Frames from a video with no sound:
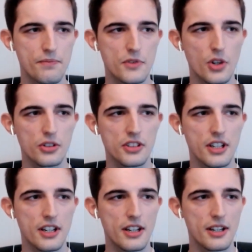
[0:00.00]

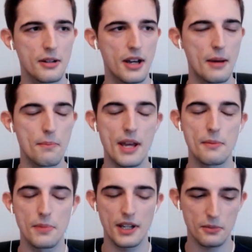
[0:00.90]
Dr.
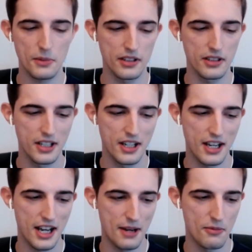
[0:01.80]
Ben Bickman,
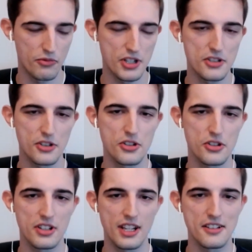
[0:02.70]
researcher
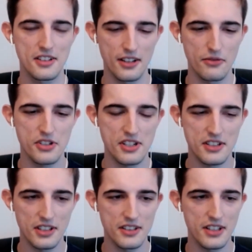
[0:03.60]
into insulin
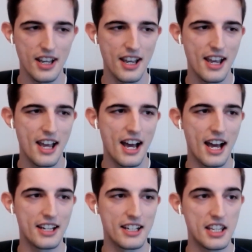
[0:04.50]
resistance.
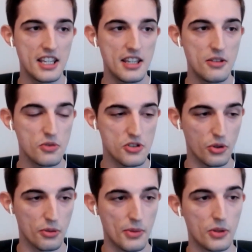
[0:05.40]
And he was
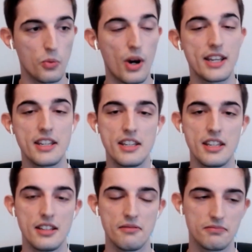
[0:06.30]
talking about why
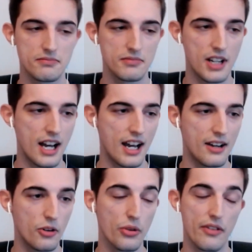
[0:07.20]
he,
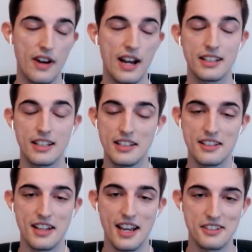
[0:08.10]
or the fact that he
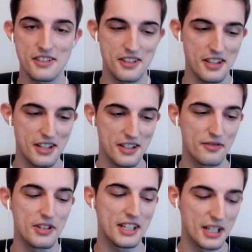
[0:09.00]
detests the
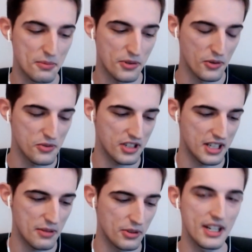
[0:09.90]
vegan approach and
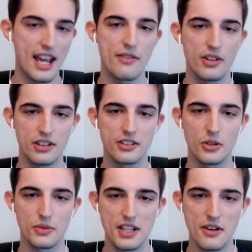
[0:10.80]
he would never
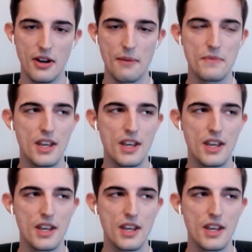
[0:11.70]
go near it.